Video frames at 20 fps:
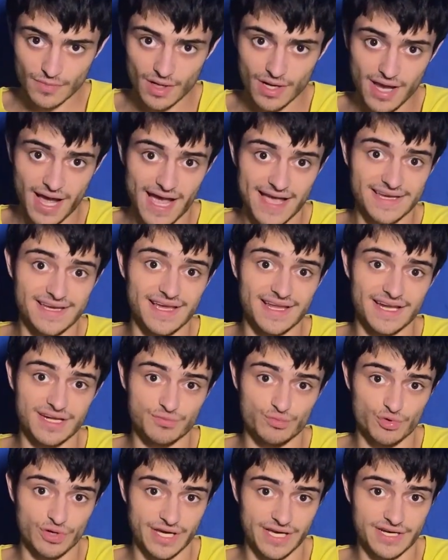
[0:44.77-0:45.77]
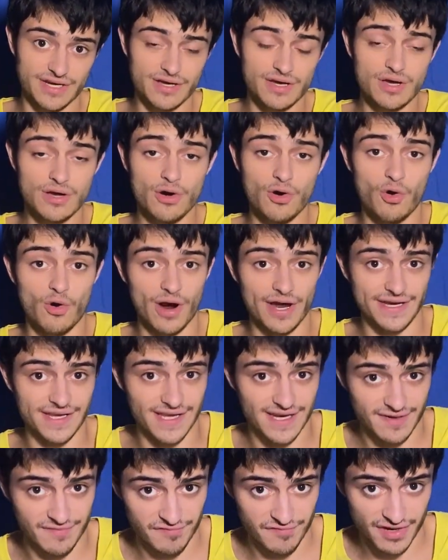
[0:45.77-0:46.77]
I didn't read or I
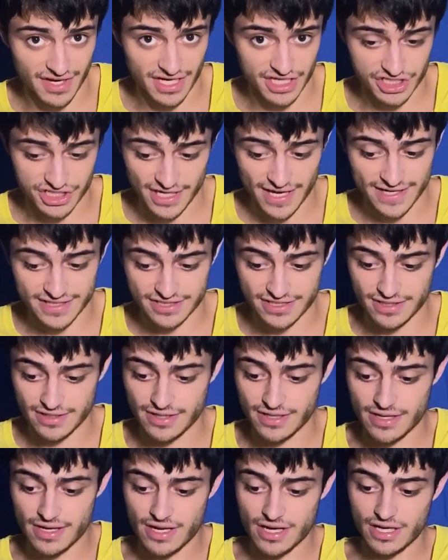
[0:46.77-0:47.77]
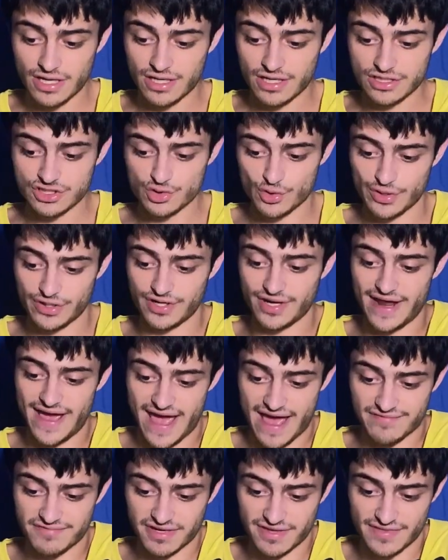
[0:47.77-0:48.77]
didn't finish yet. So we're going to
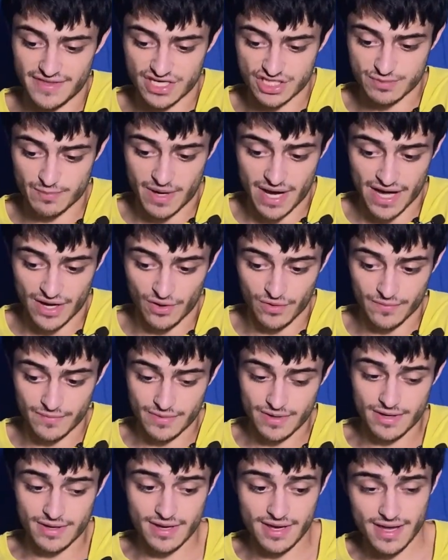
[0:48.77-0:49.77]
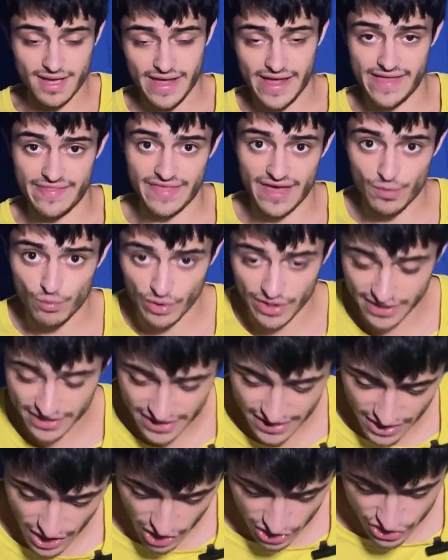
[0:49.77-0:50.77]
have in this pile. And then what you can
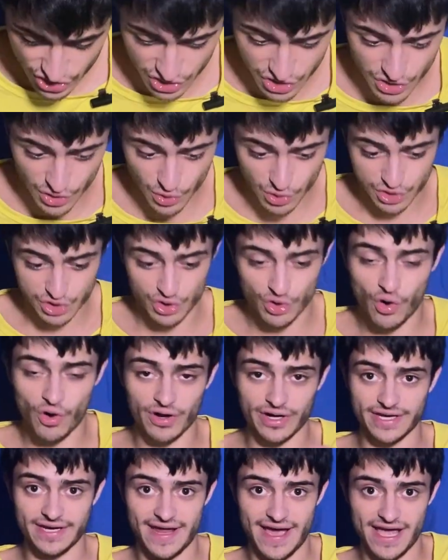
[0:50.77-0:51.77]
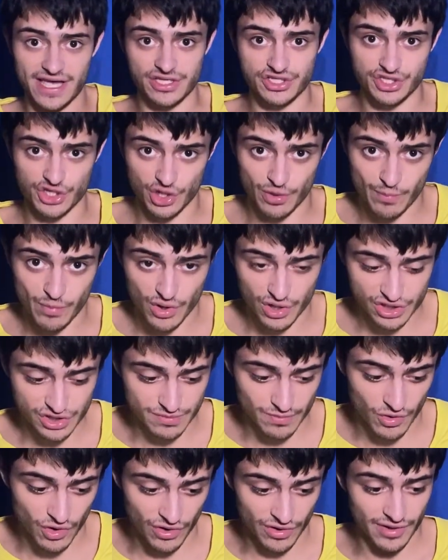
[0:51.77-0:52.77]
also do to organize your books
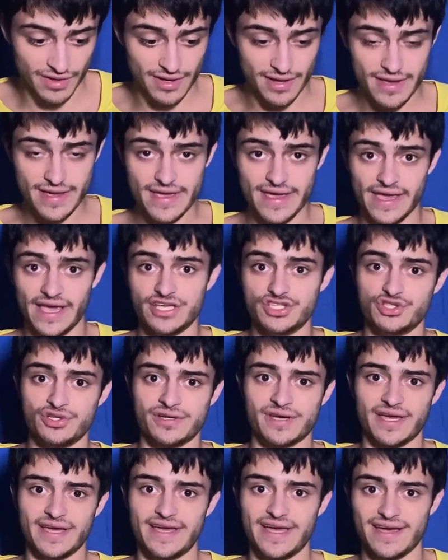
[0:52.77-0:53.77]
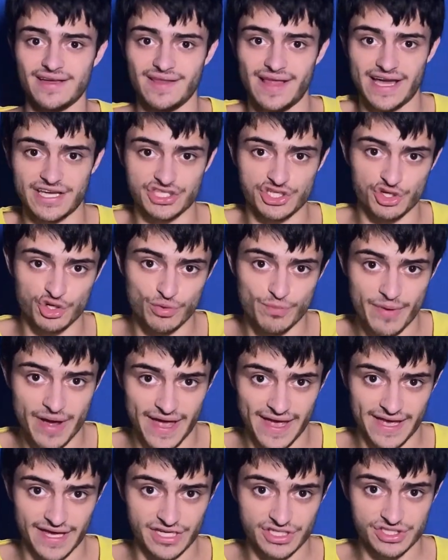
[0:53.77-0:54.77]
more is you can get like 2
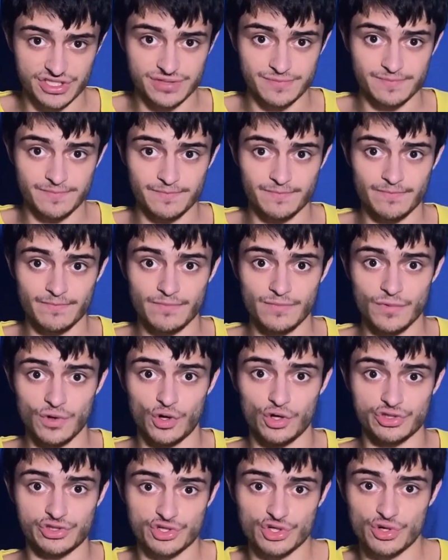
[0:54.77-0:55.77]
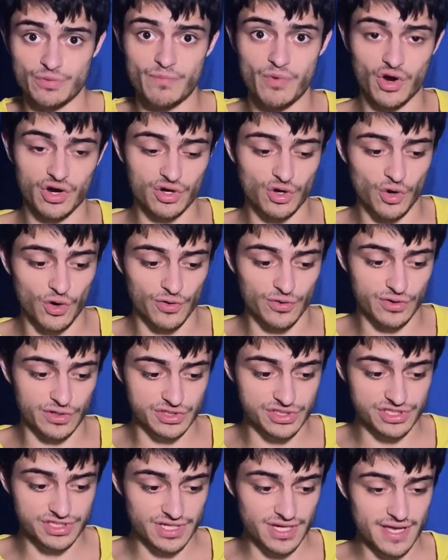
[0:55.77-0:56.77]
bags or 2 book
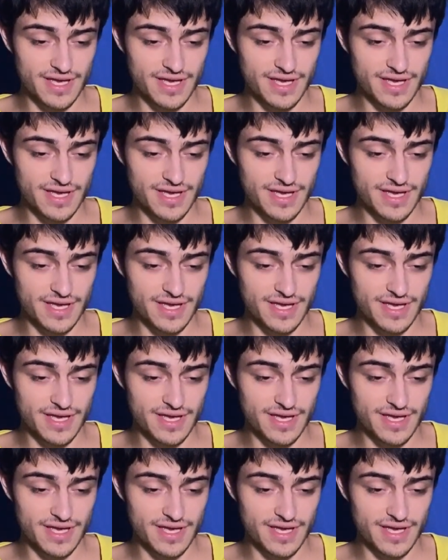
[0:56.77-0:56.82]
holders.